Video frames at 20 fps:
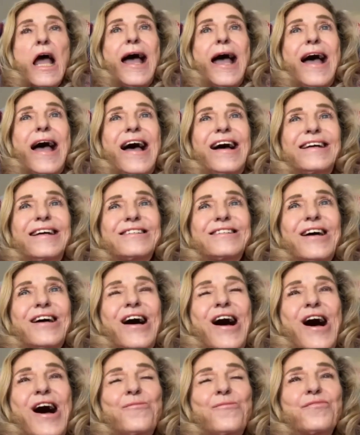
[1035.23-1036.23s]
And
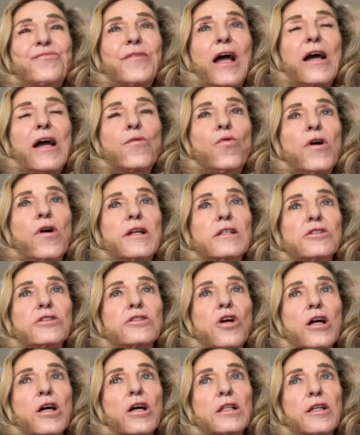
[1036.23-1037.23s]
I want to
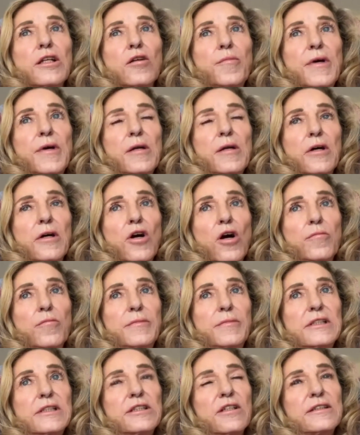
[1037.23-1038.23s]
talk a little bit about
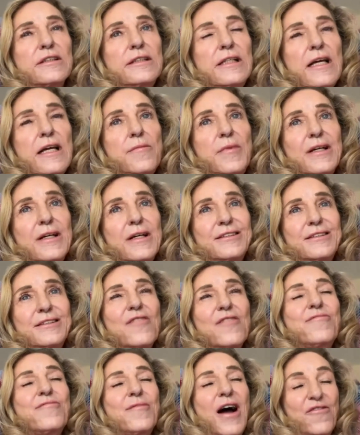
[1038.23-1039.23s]
Konbit Sante because
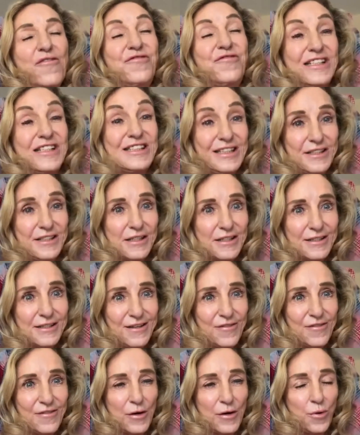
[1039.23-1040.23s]
I've
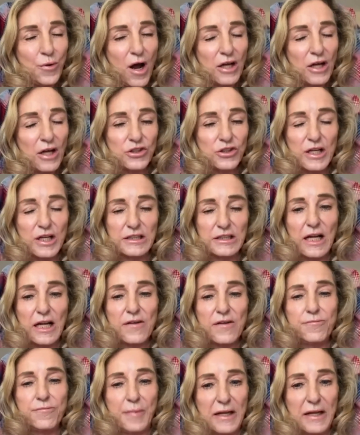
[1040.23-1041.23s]
visited their projects.
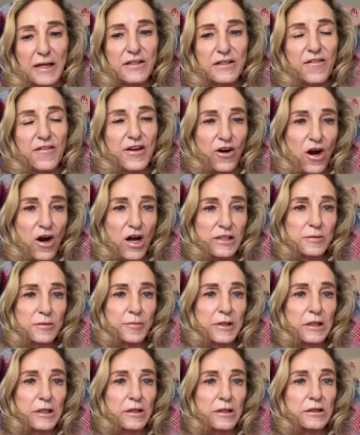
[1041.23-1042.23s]
I've been to their
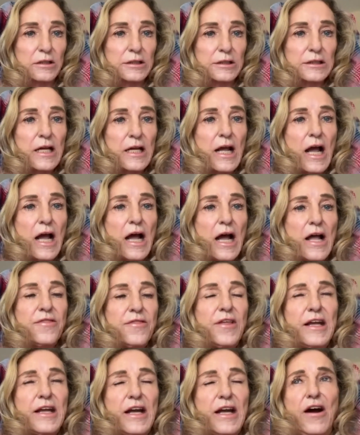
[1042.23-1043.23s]
hospitals.
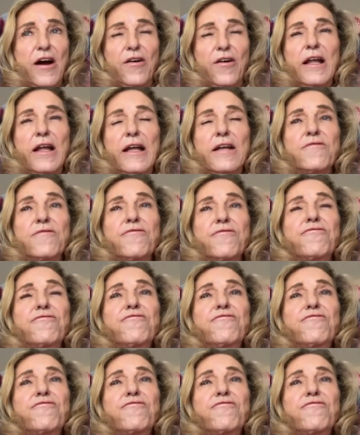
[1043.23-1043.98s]
They are a